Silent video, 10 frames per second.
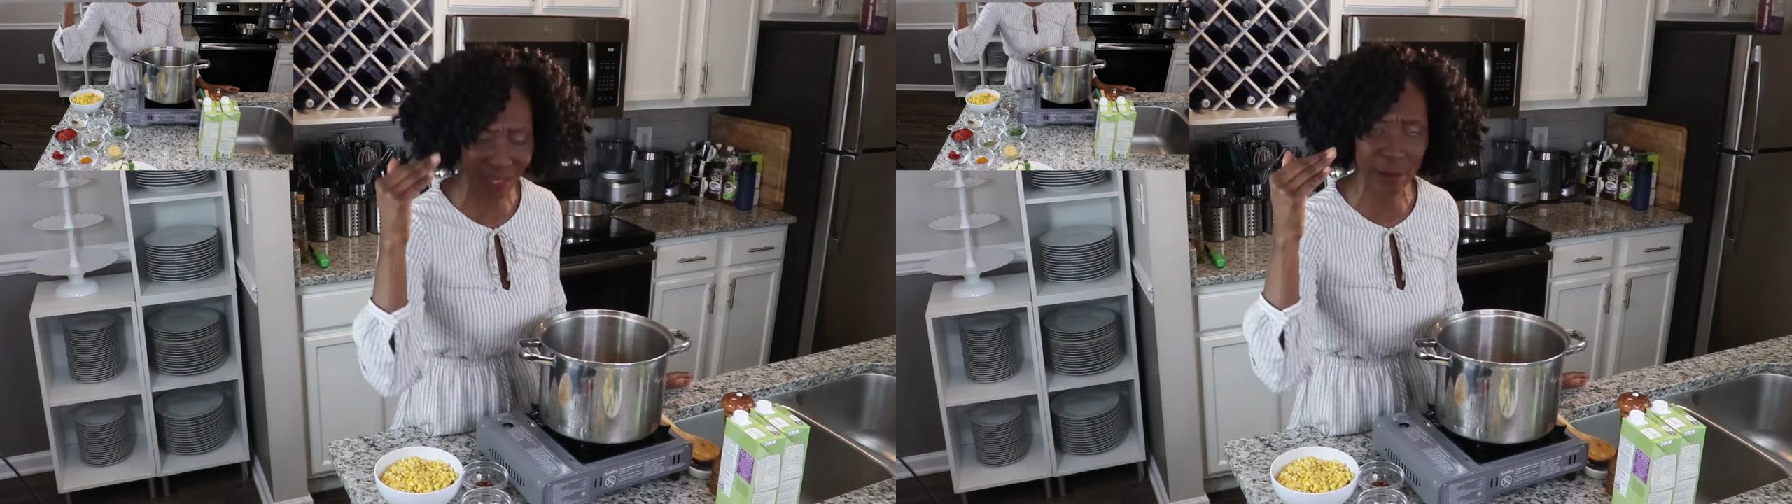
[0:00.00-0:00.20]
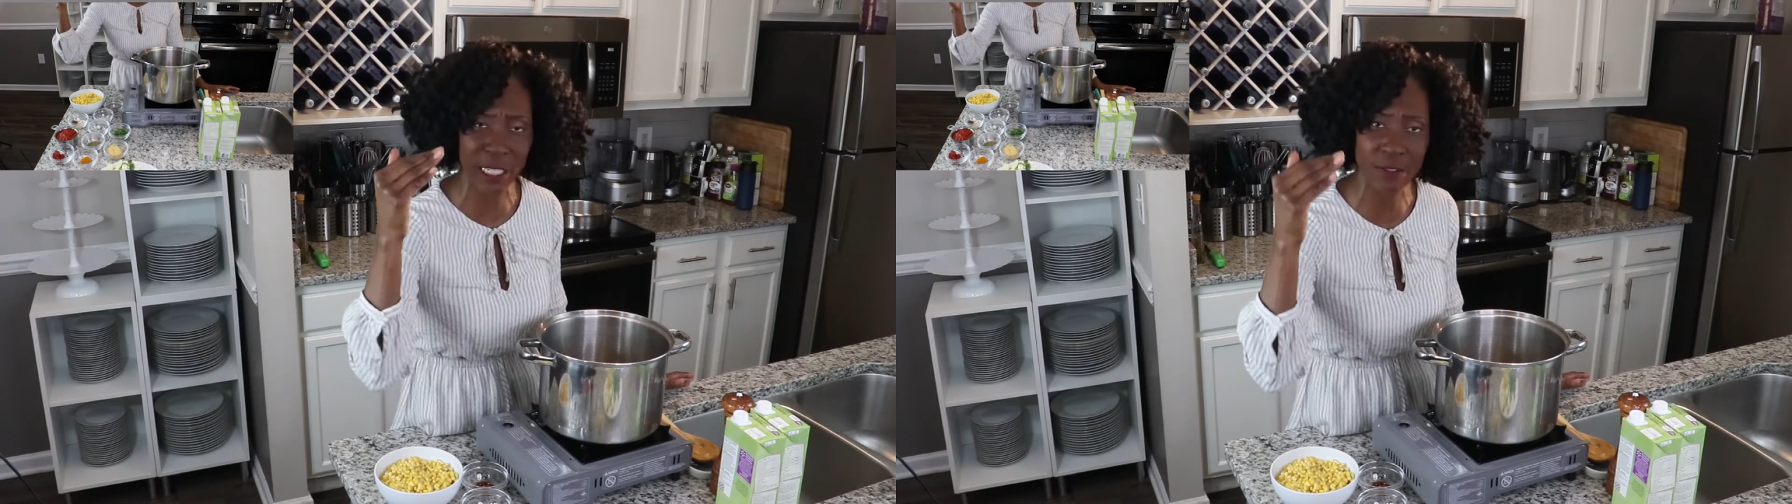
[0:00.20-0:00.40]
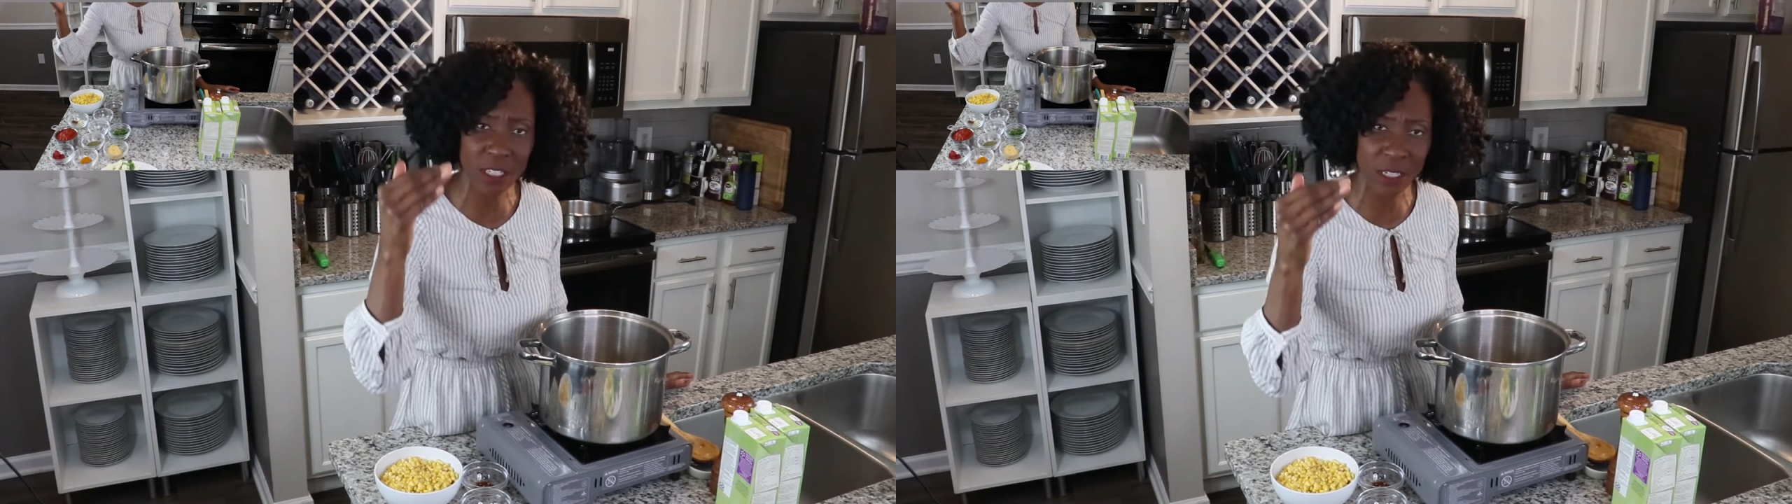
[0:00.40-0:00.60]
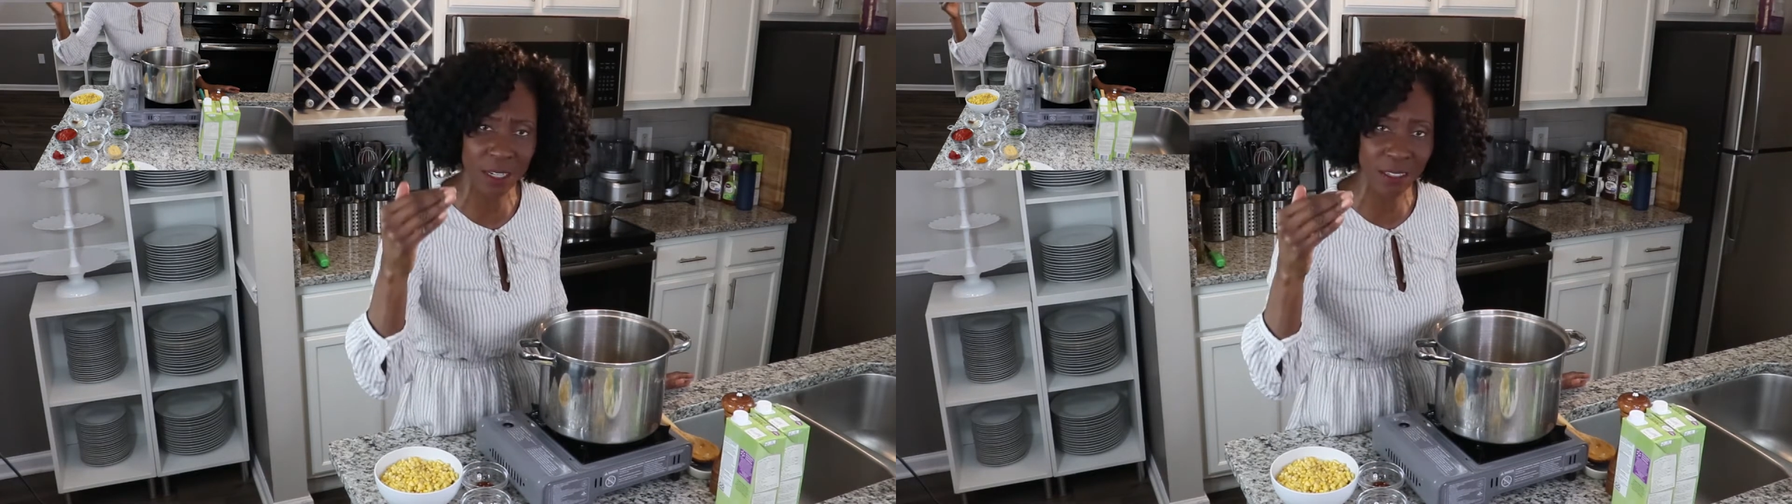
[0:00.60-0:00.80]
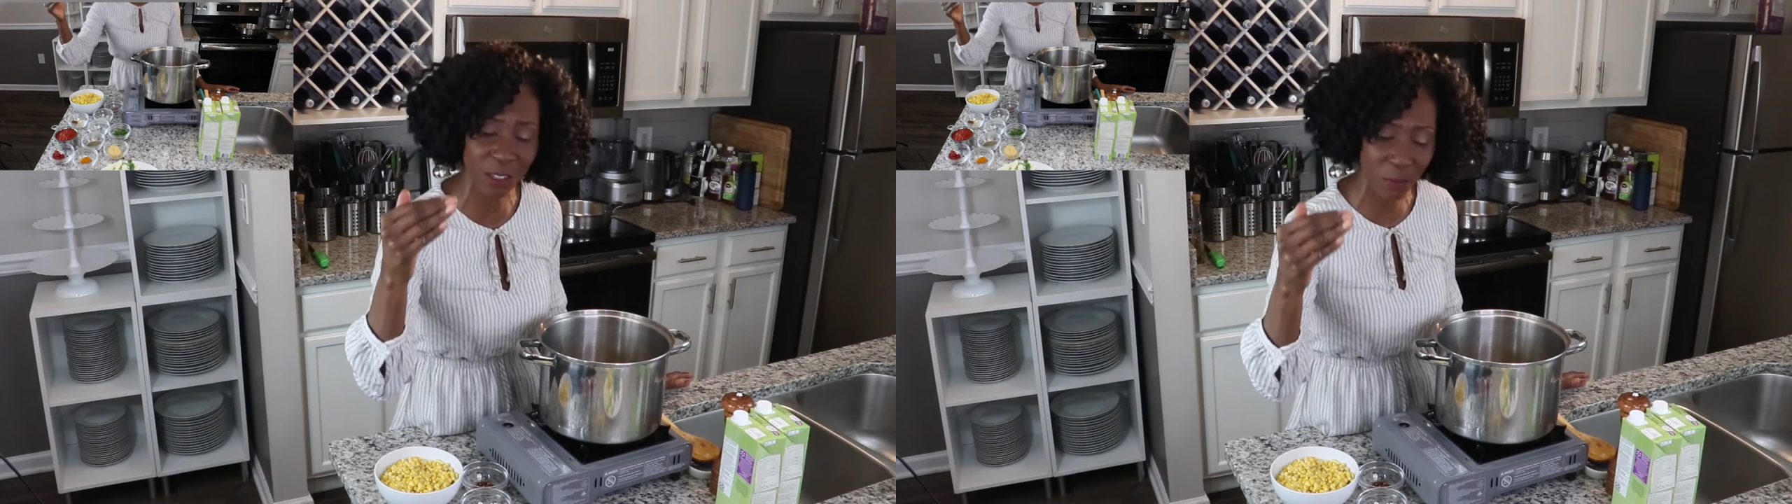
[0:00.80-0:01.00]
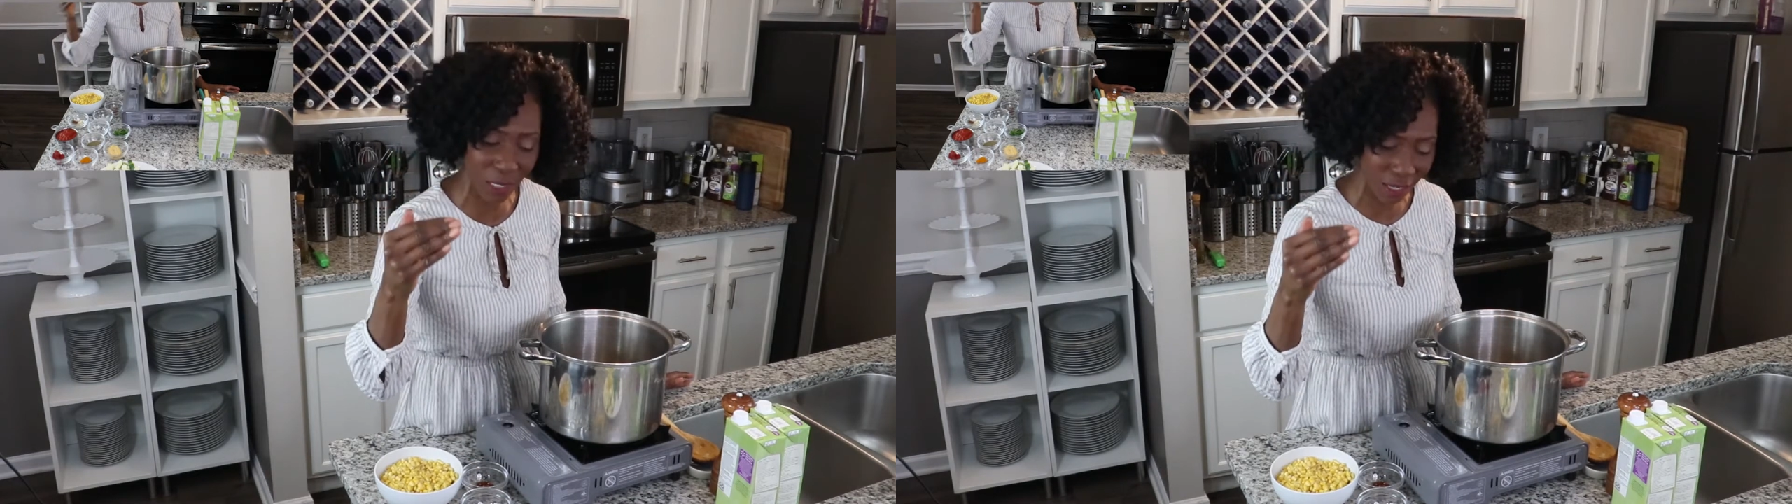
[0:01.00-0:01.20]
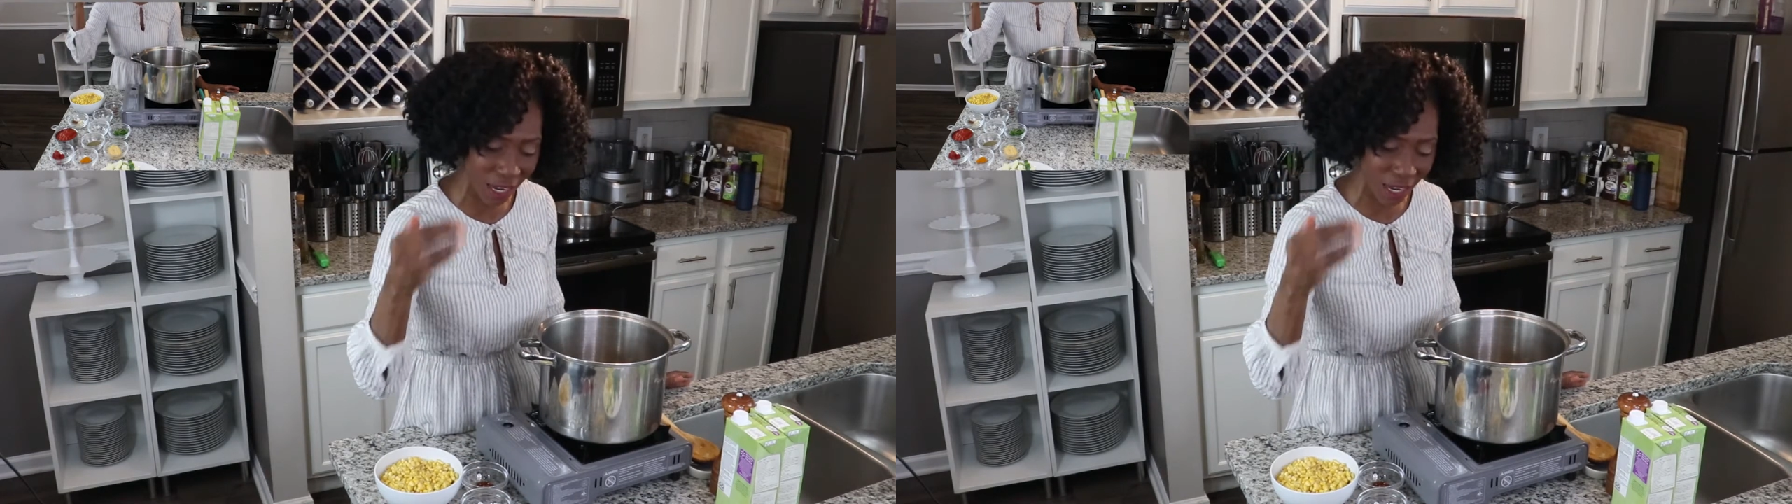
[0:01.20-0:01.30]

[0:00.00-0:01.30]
and it gives it a little bit of